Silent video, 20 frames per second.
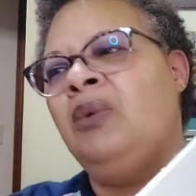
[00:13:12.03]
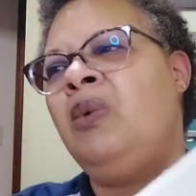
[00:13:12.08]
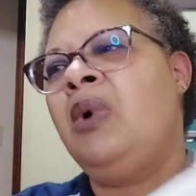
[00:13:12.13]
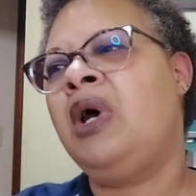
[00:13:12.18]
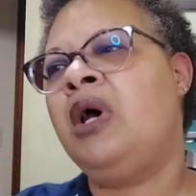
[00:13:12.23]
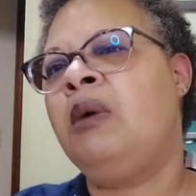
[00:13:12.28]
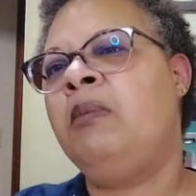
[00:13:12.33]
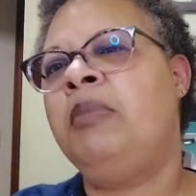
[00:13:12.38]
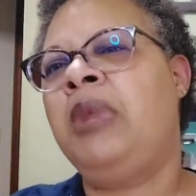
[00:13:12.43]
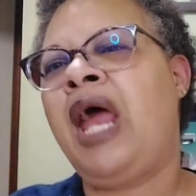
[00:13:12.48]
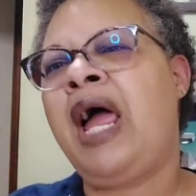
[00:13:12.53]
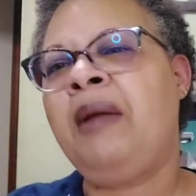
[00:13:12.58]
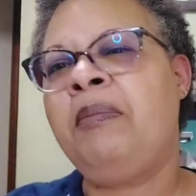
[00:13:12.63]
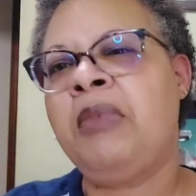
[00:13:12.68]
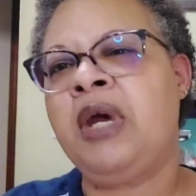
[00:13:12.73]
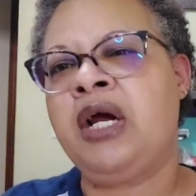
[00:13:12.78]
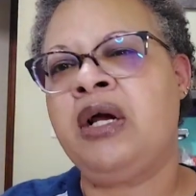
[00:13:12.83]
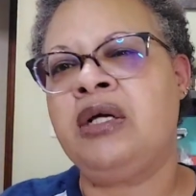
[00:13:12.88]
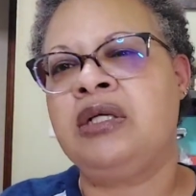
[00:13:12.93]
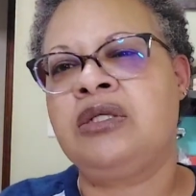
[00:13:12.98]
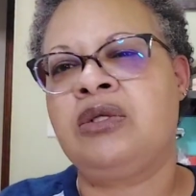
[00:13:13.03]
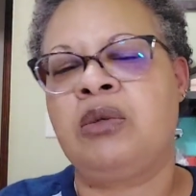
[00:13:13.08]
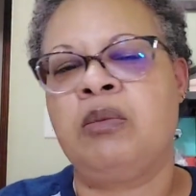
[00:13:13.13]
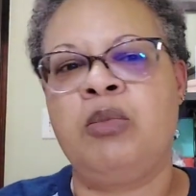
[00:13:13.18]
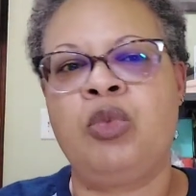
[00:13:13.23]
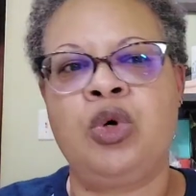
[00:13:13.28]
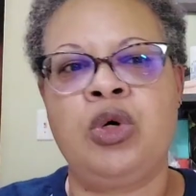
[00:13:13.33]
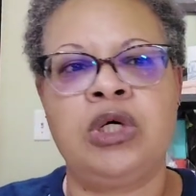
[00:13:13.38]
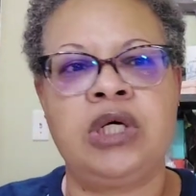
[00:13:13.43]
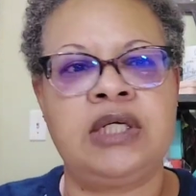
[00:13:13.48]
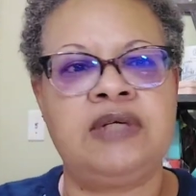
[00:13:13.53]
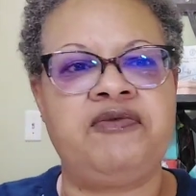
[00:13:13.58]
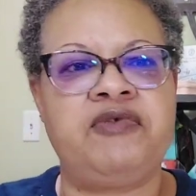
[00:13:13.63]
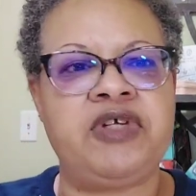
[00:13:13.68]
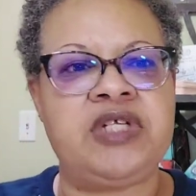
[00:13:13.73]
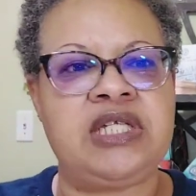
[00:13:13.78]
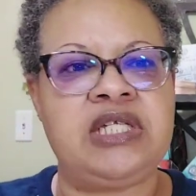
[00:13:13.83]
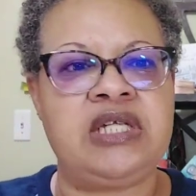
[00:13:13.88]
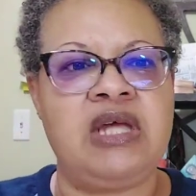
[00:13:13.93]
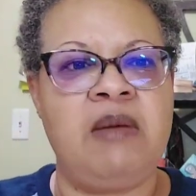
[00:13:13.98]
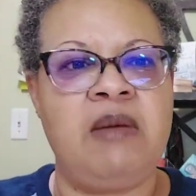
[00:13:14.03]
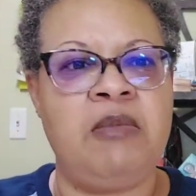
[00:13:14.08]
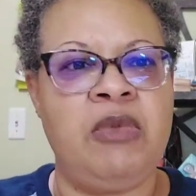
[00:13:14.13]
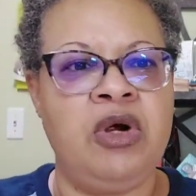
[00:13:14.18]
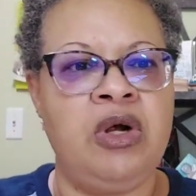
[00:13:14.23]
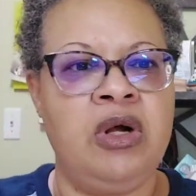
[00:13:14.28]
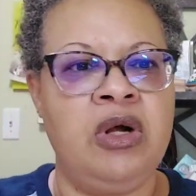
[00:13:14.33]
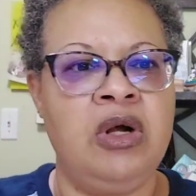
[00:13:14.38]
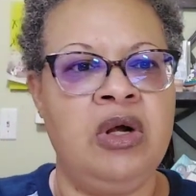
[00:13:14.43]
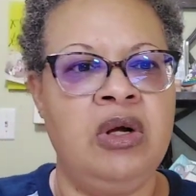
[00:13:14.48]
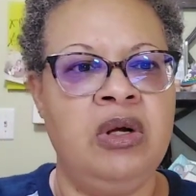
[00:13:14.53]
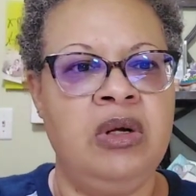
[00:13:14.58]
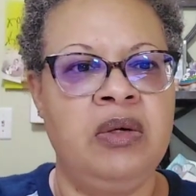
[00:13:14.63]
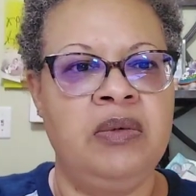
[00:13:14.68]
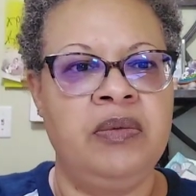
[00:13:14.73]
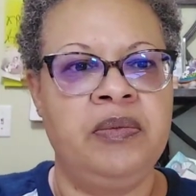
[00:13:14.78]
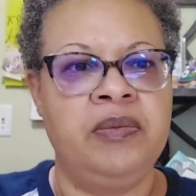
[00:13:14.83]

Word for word: Well, blackberries are more of a summer